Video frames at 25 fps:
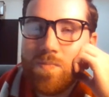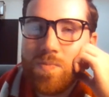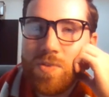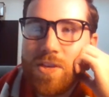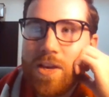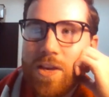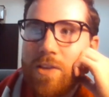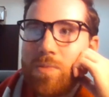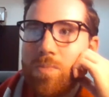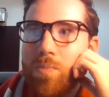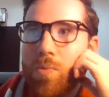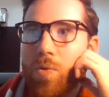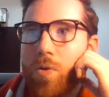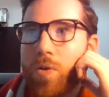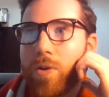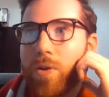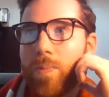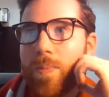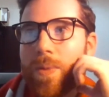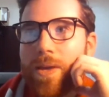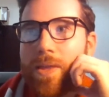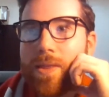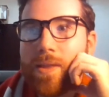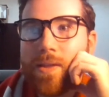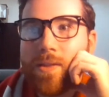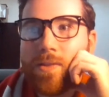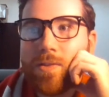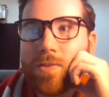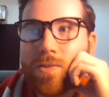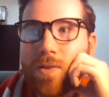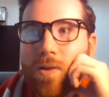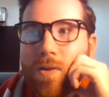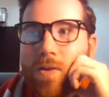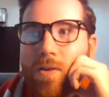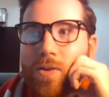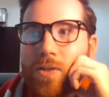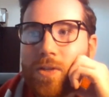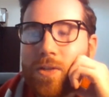says more to me than
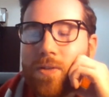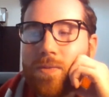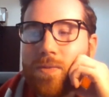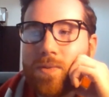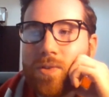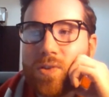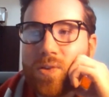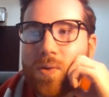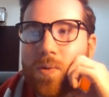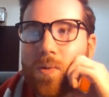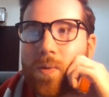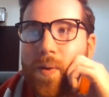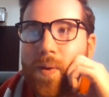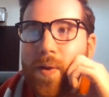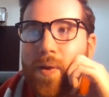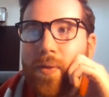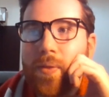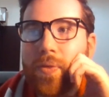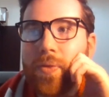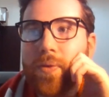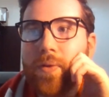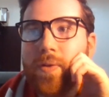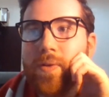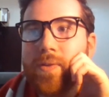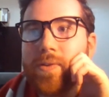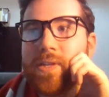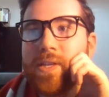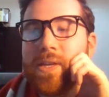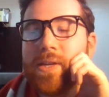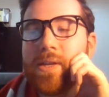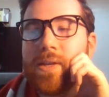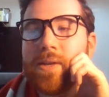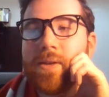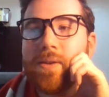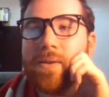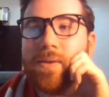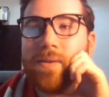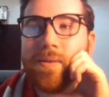Sargent scoring
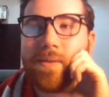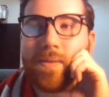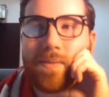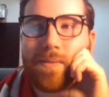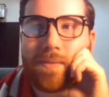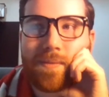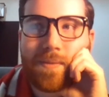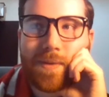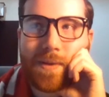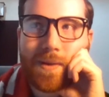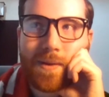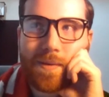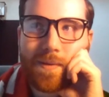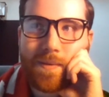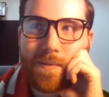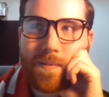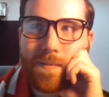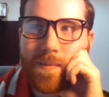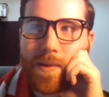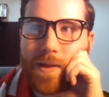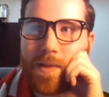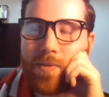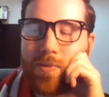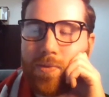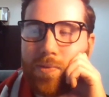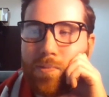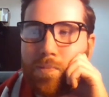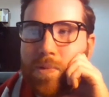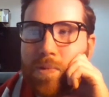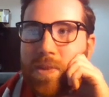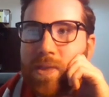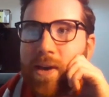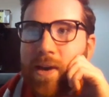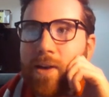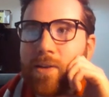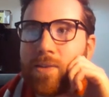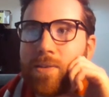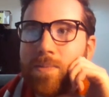13 in
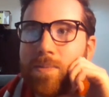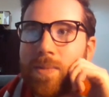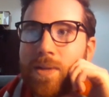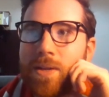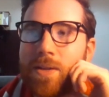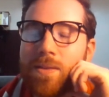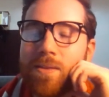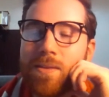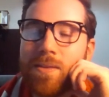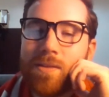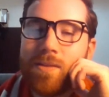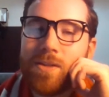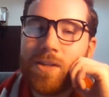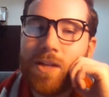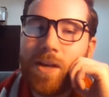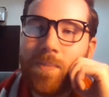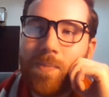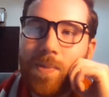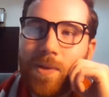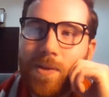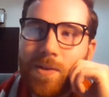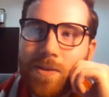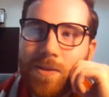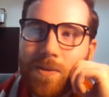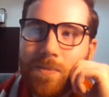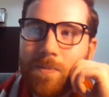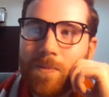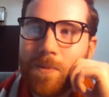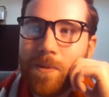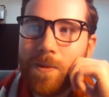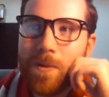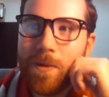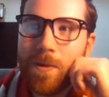3,000 minutes in the championship.